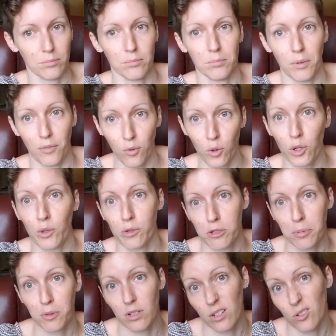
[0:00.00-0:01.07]
before you're
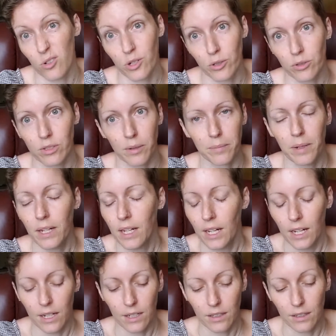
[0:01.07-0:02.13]
supposed to introduce them.
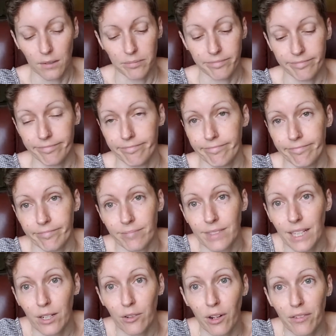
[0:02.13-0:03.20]
Um,
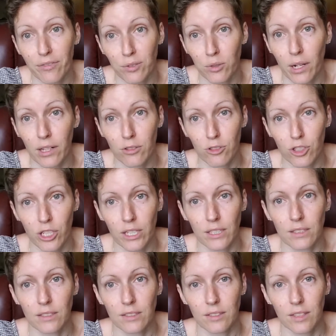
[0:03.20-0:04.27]
they don't have food
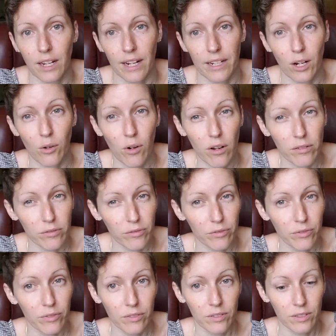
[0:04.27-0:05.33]
allergies that I know of,